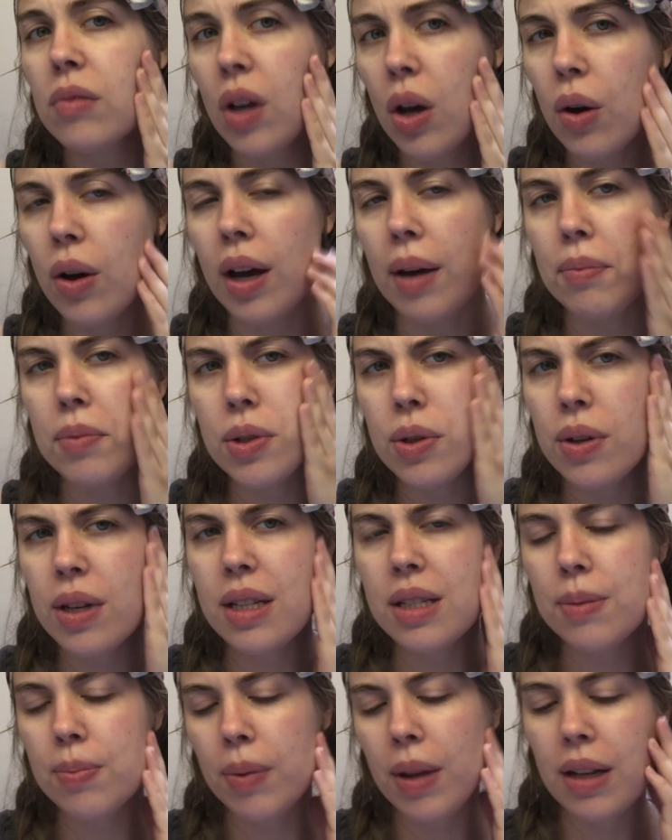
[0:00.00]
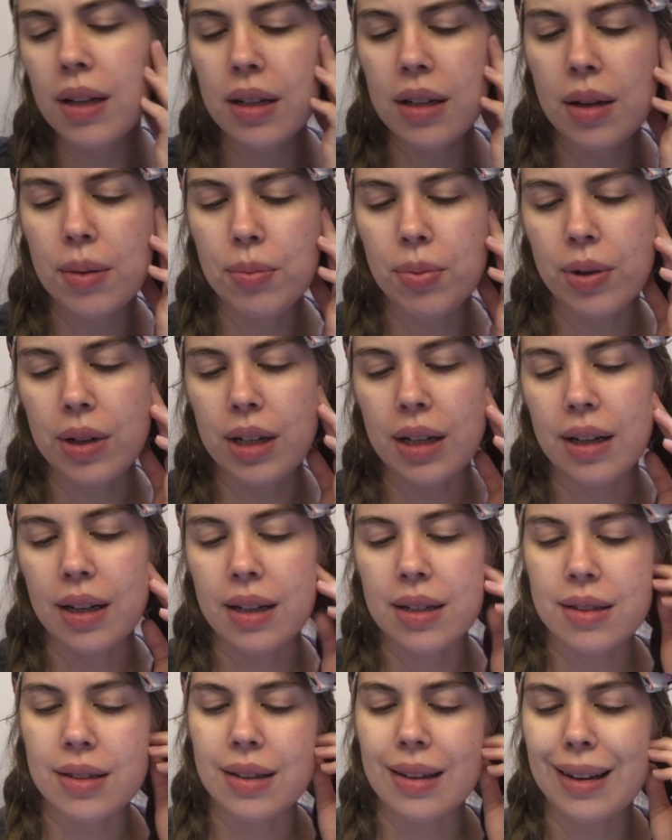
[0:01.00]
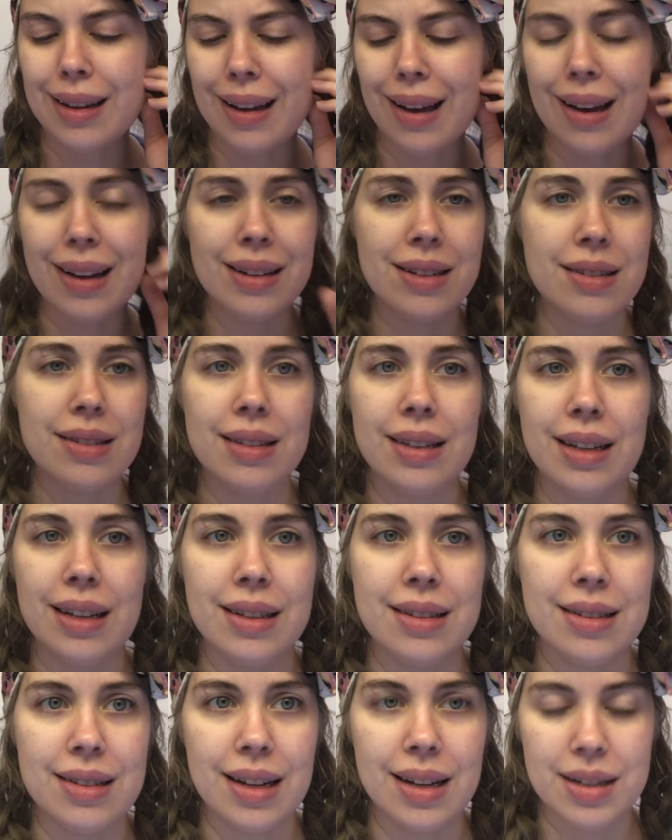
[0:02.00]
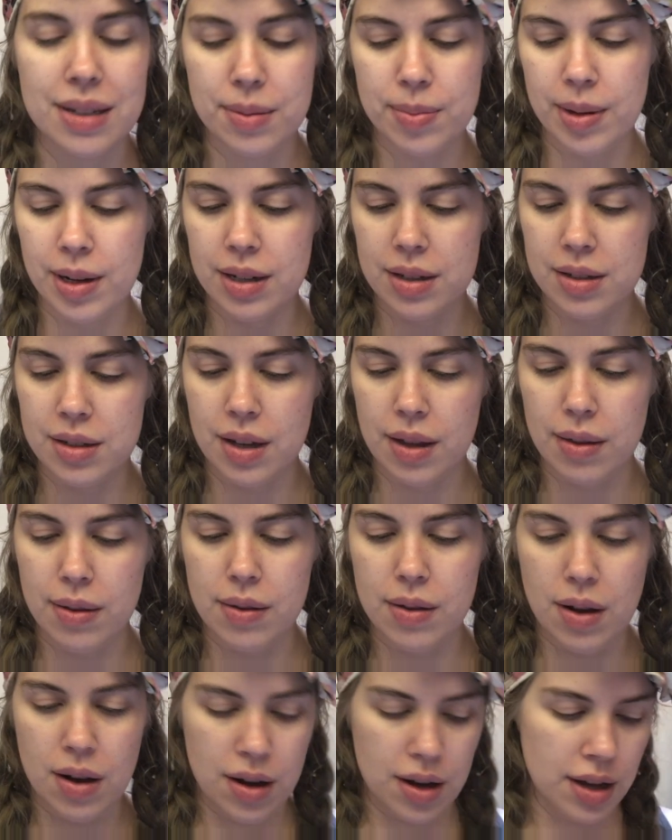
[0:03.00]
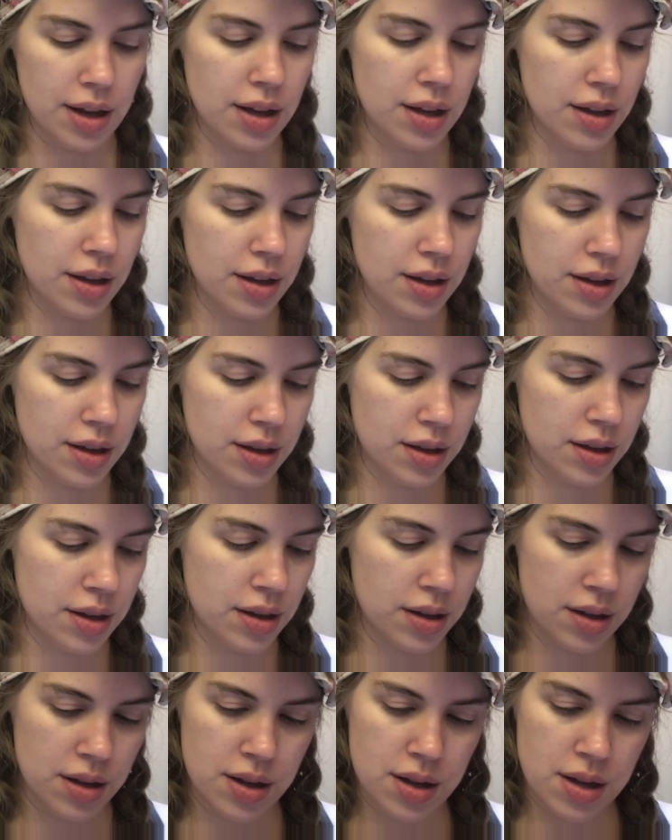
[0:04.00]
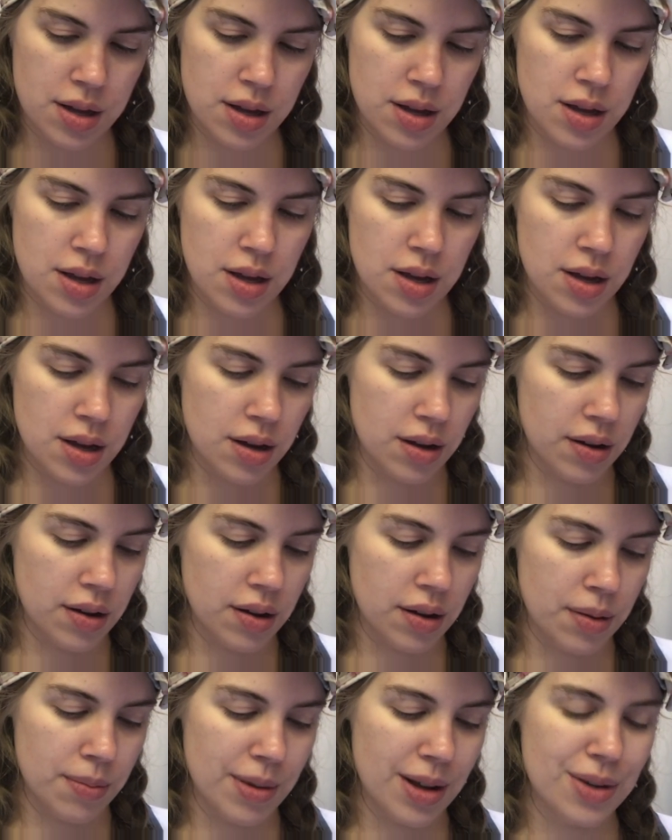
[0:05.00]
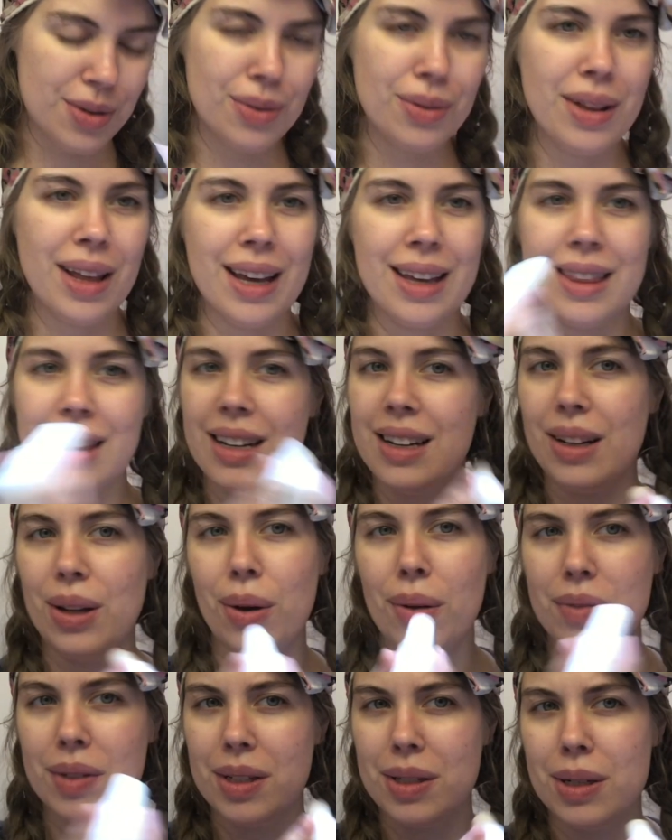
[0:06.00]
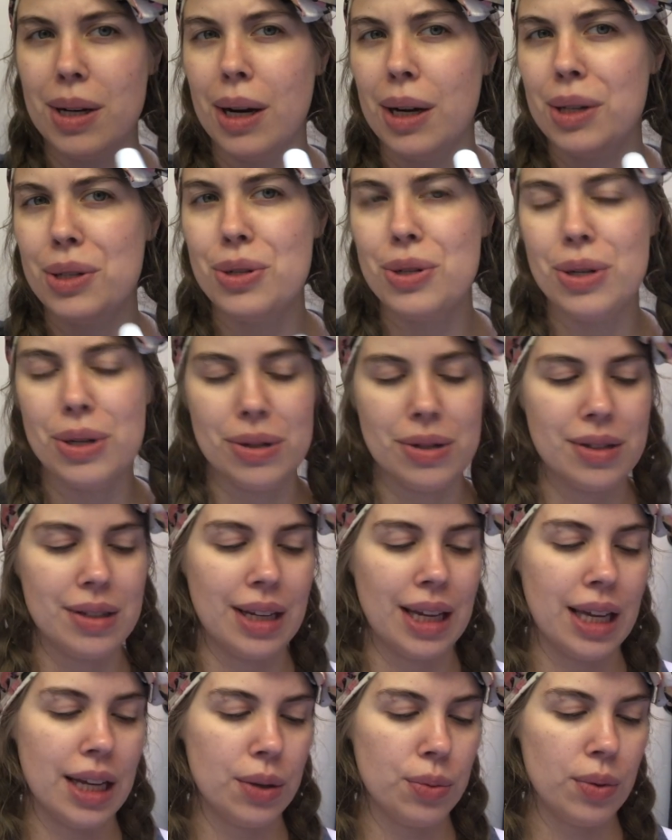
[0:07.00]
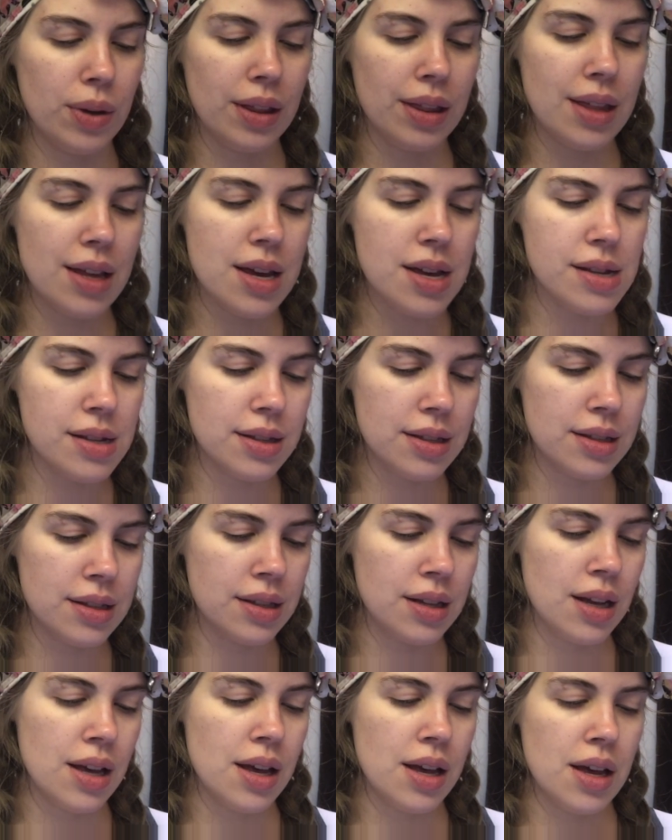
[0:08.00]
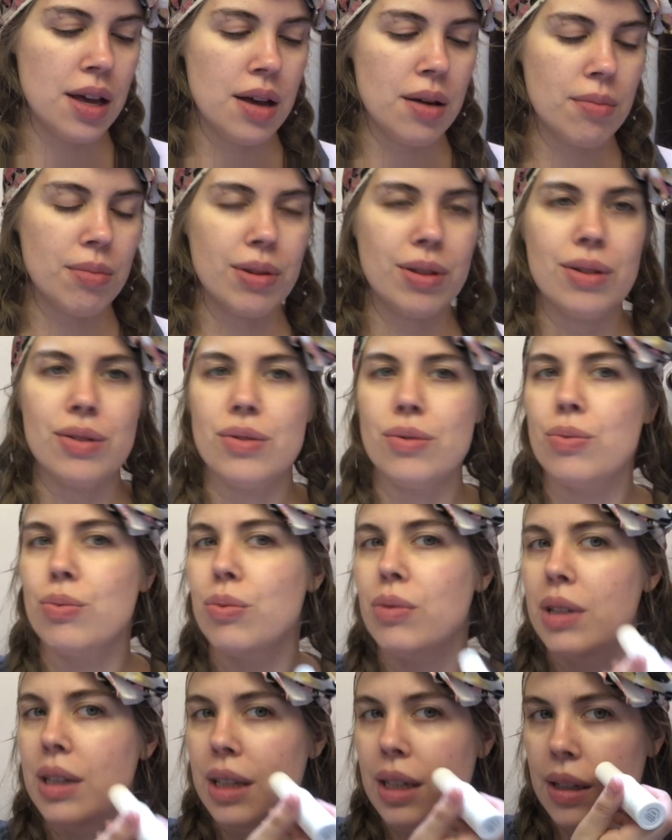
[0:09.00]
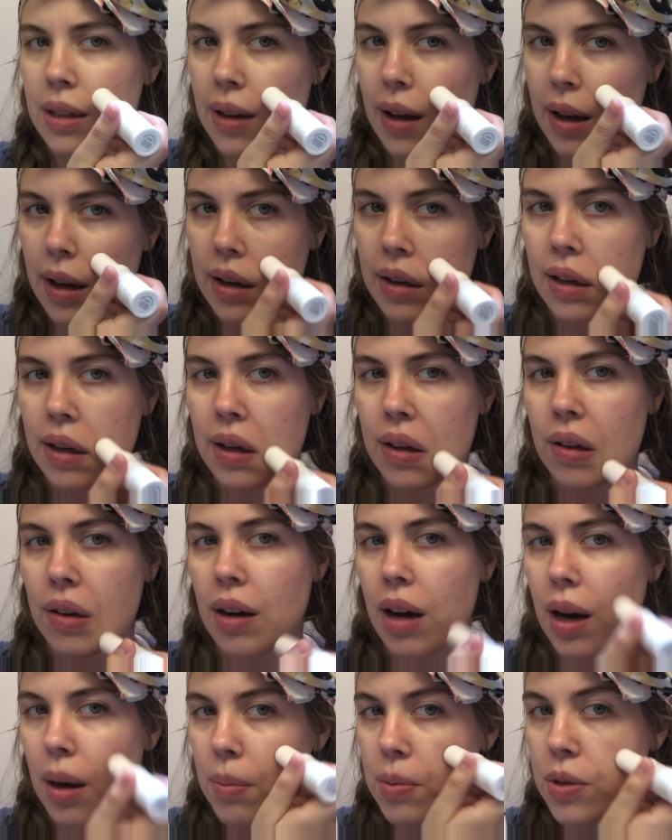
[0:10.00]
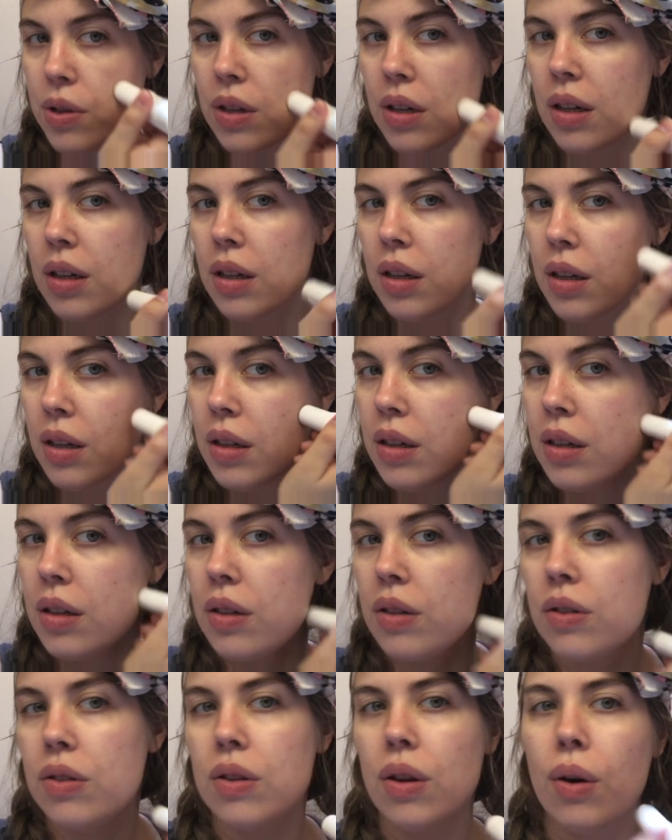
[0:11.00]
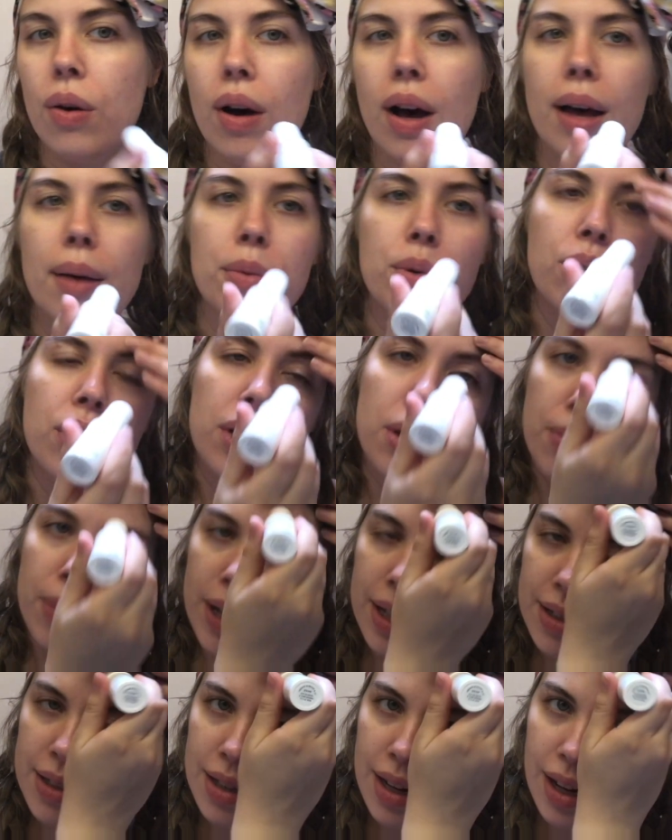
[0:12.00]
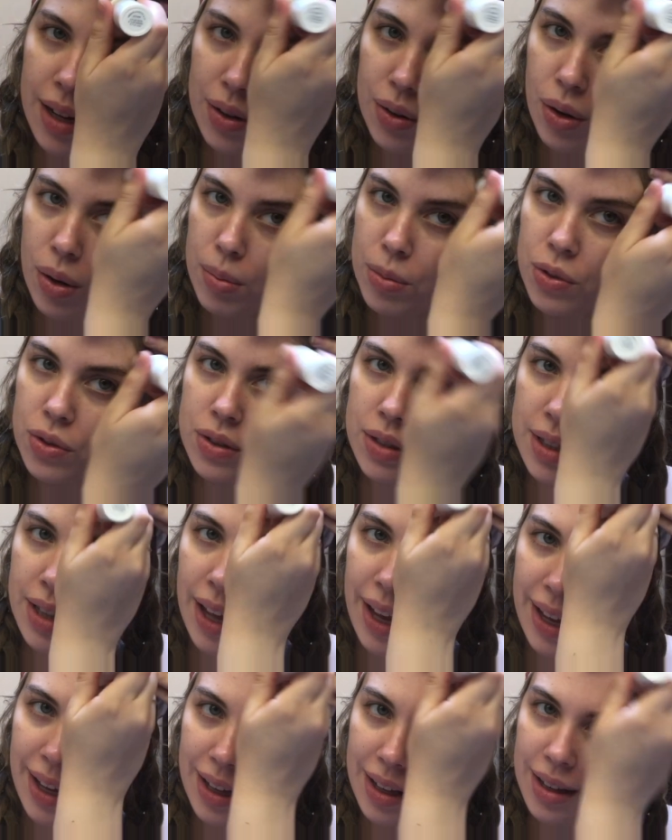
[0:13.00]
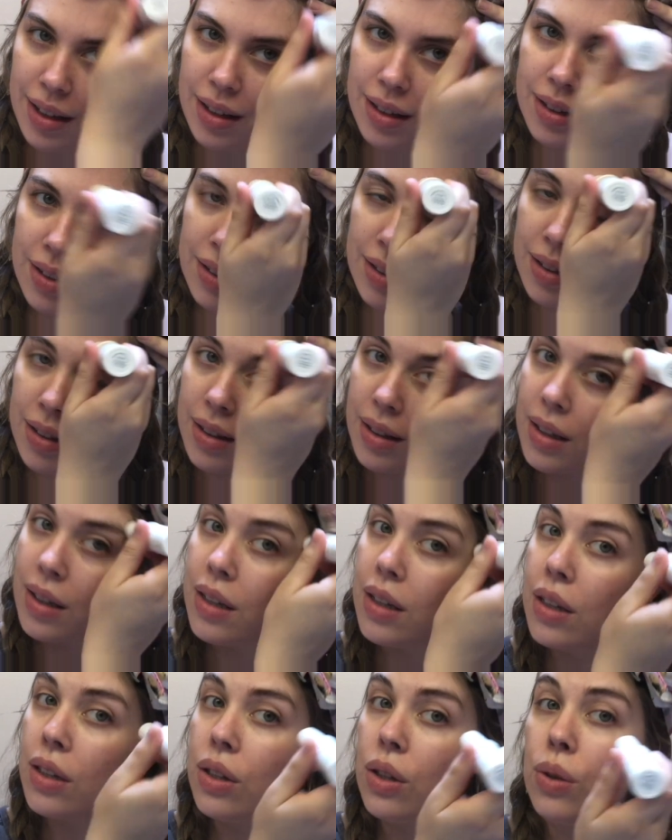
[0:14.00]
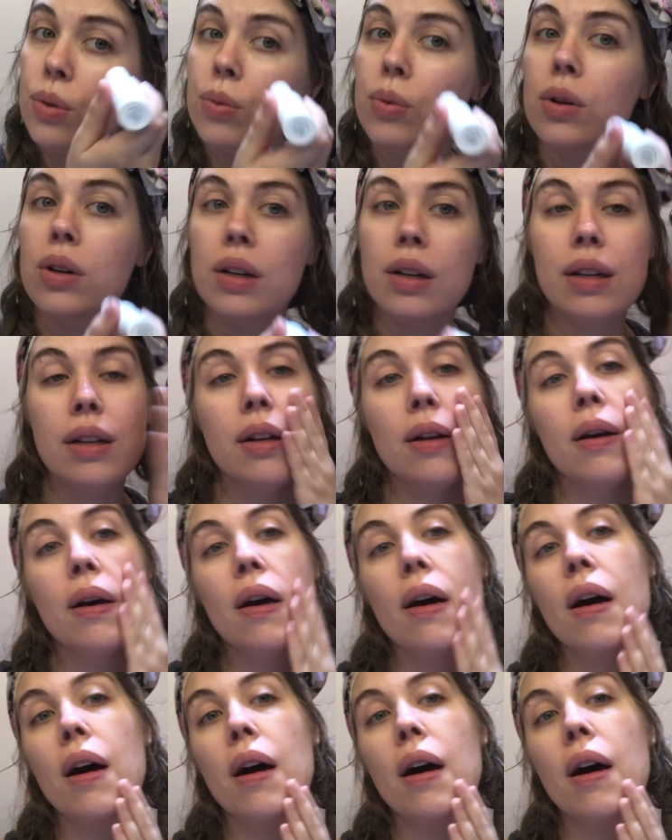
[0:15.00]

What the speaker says: Okay, so it's blending in pretty nicely. Honestly, it's not as bad as I thought. I don't like that you have to touch your skin with this, but there's really not any other option. So I'm going to paint it on almost like you would